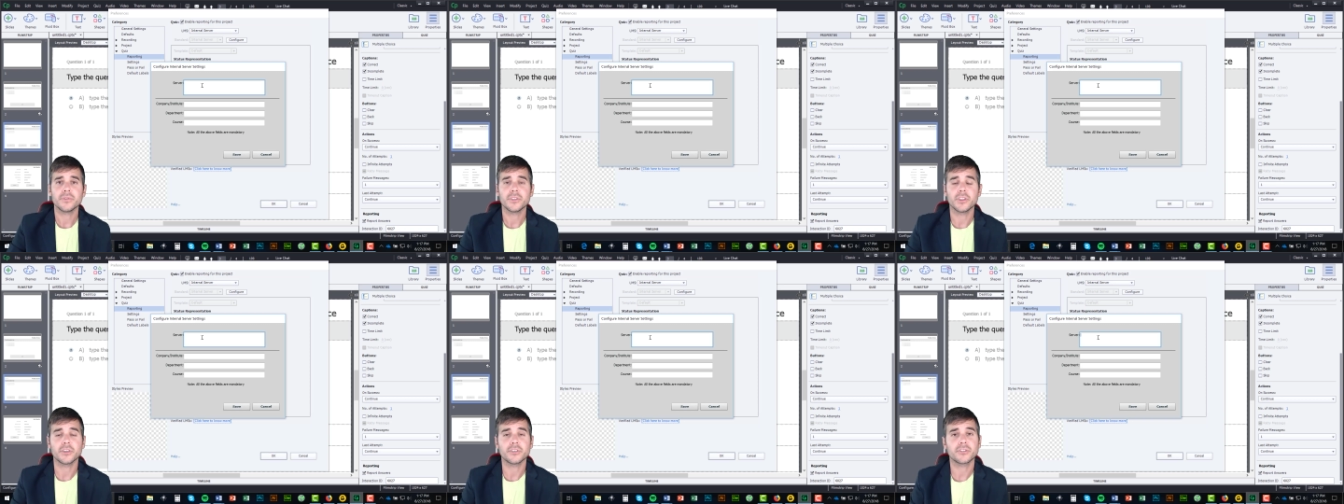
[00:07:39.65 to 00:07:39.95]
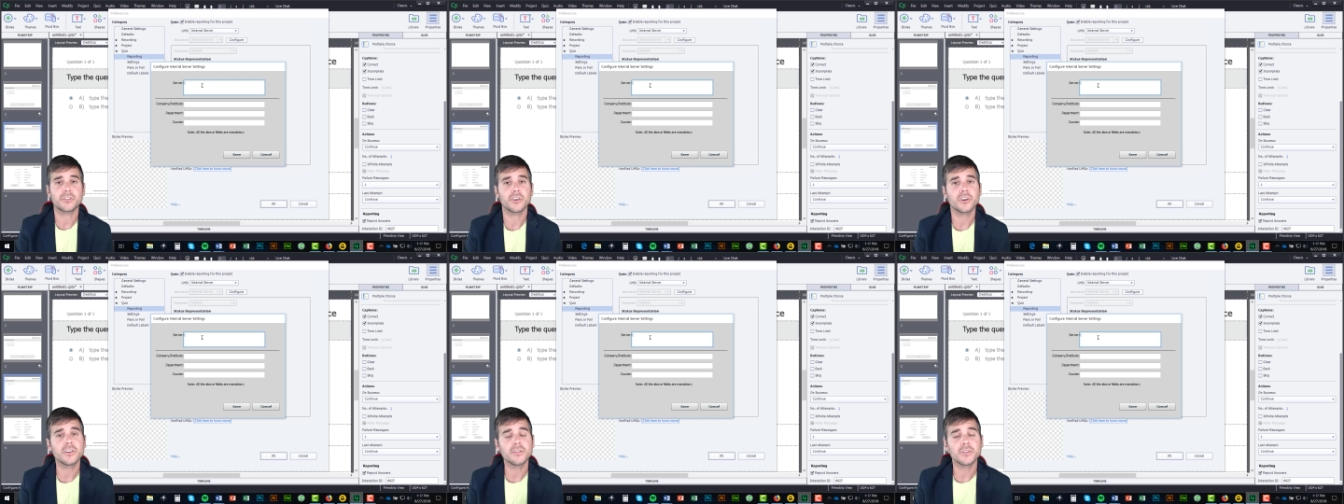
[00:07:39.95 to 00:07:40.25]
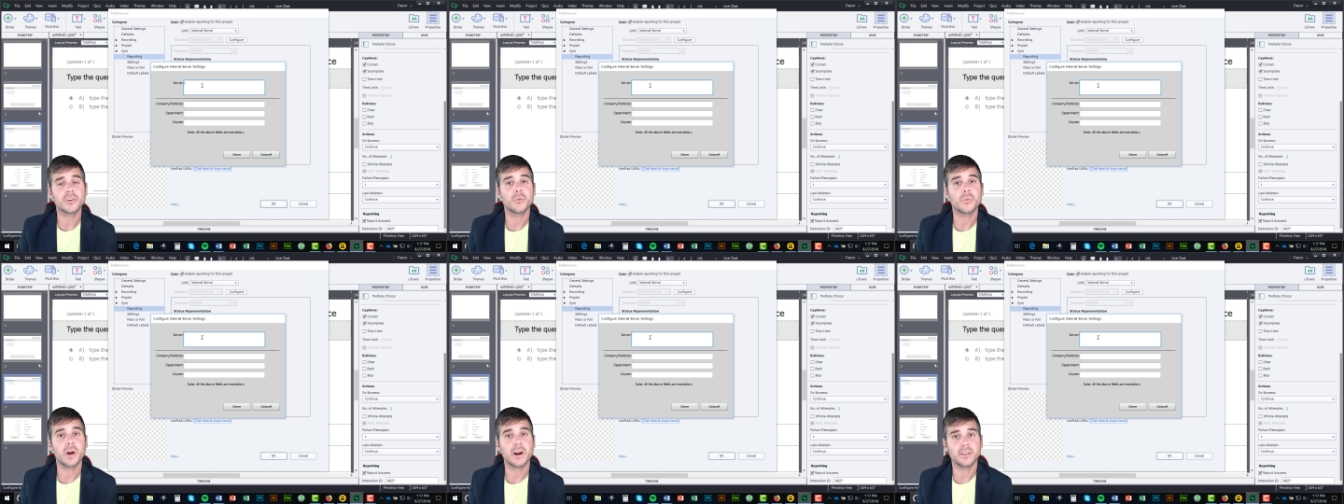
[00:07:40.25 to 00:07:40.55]
the
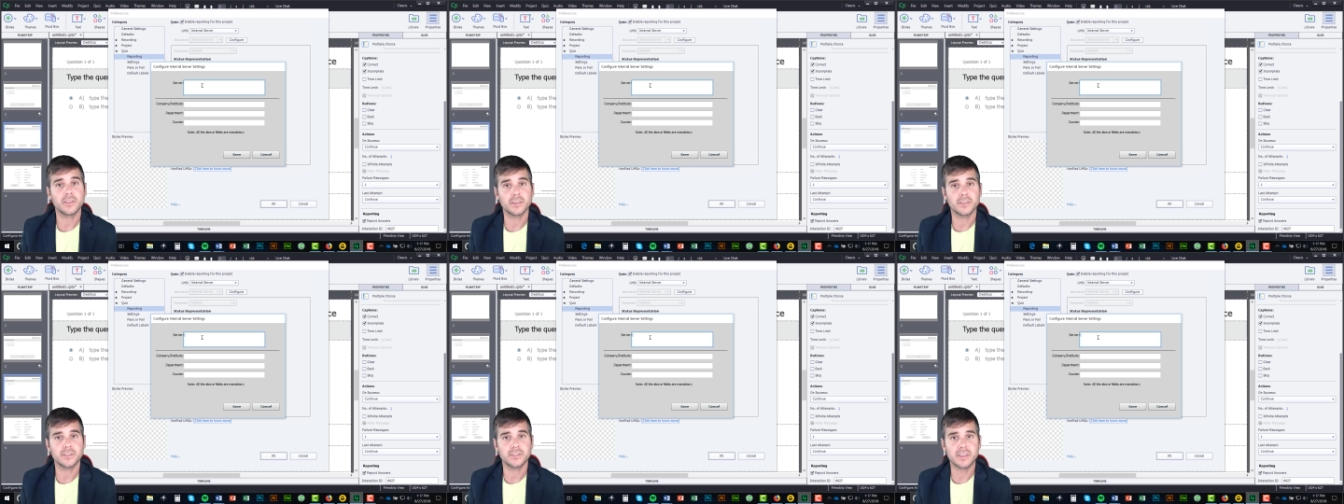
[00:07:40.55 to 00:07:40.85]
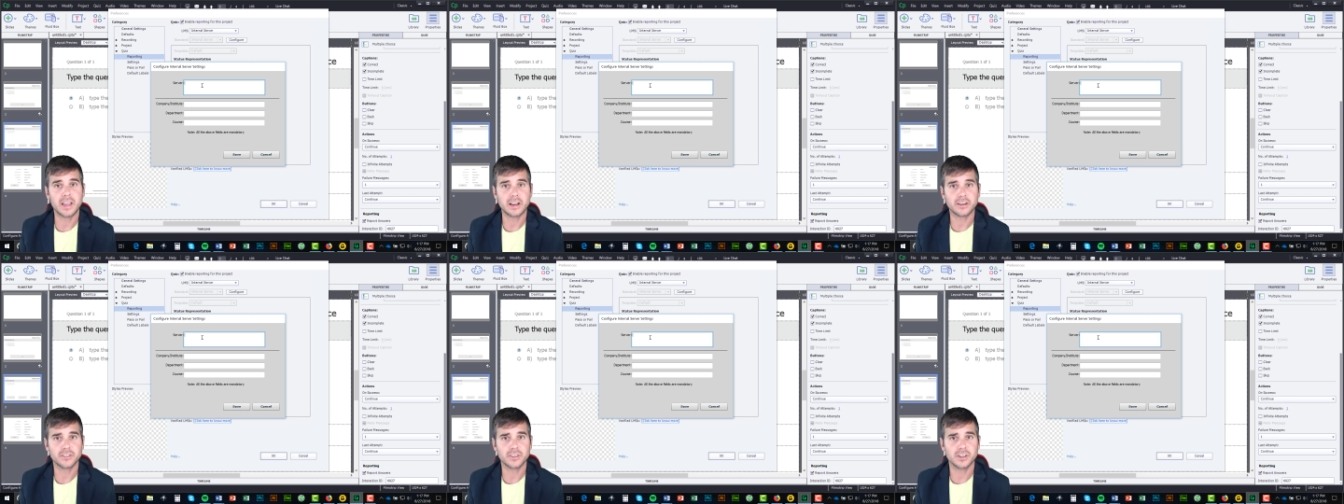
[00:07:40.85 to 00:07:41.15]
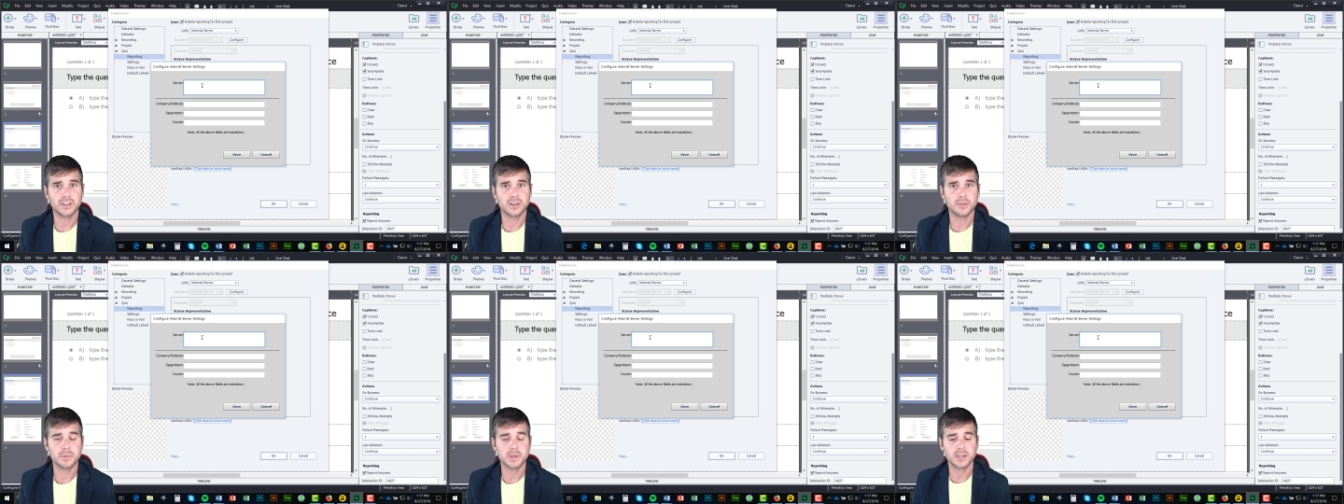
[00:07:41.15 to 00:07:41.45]
server where this is
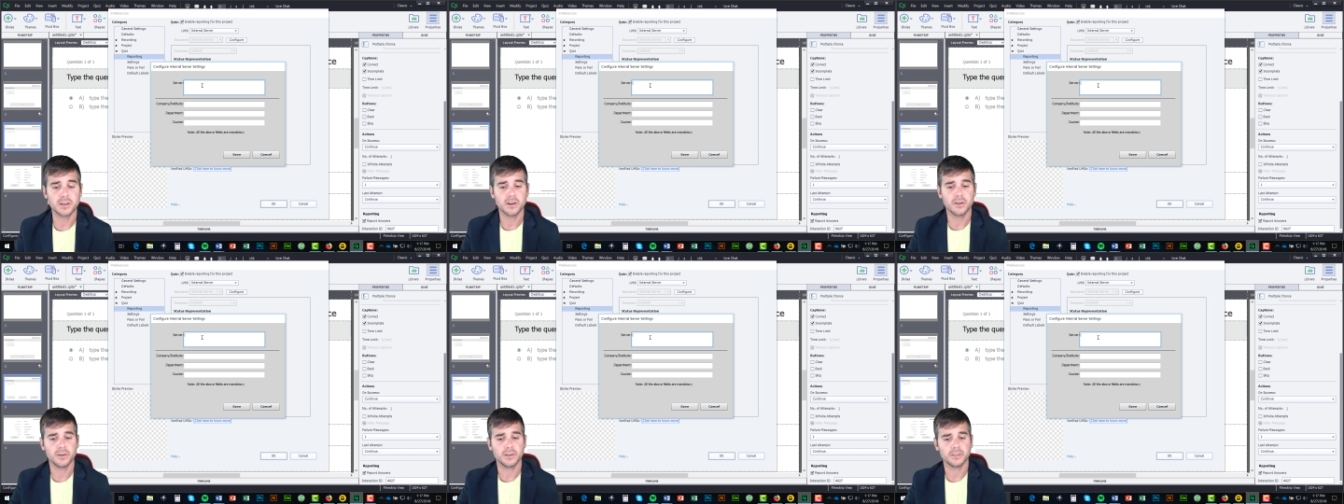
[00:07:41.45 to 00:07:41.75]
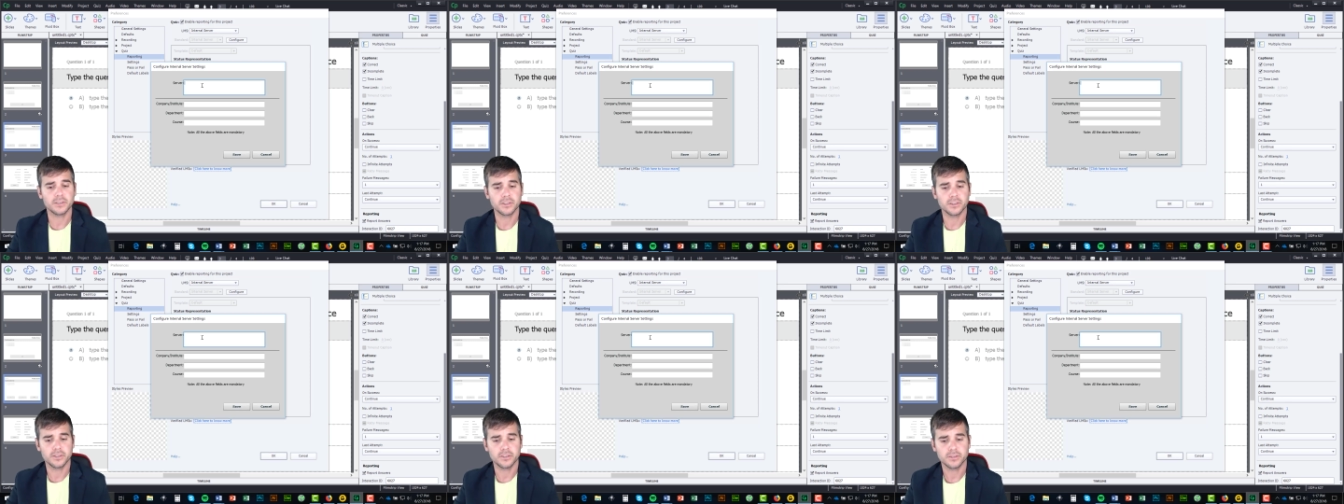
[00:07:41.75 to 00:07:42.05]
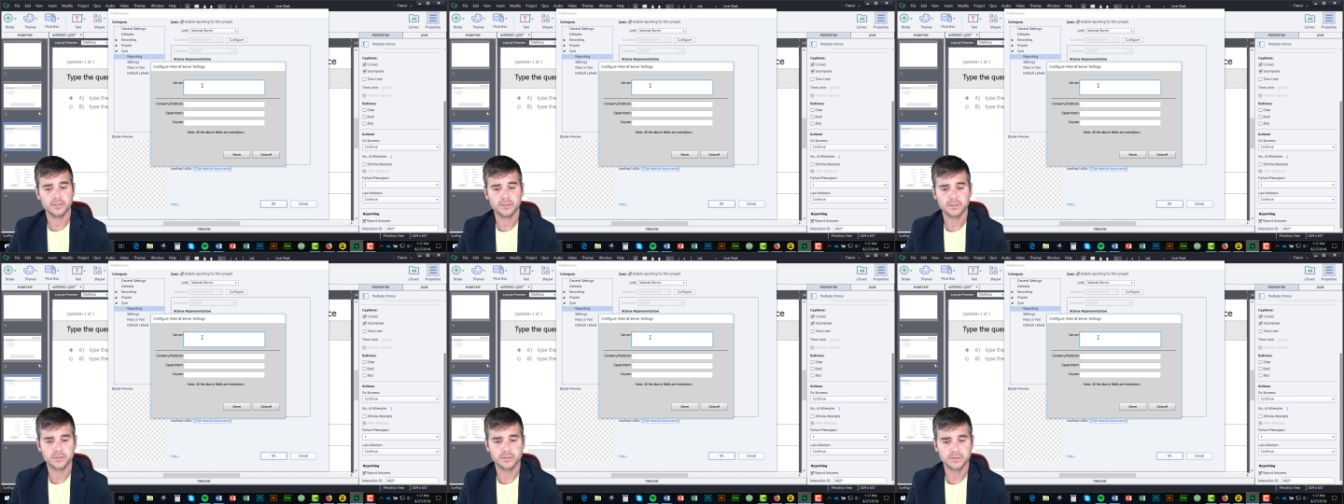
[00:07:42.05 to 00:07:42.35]
actually going to be going to.
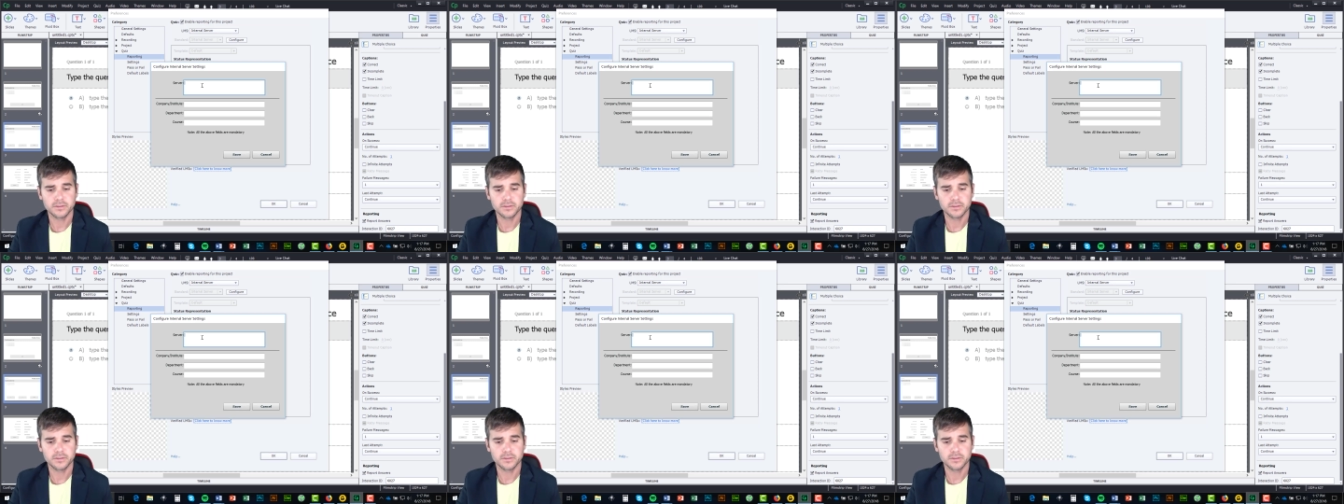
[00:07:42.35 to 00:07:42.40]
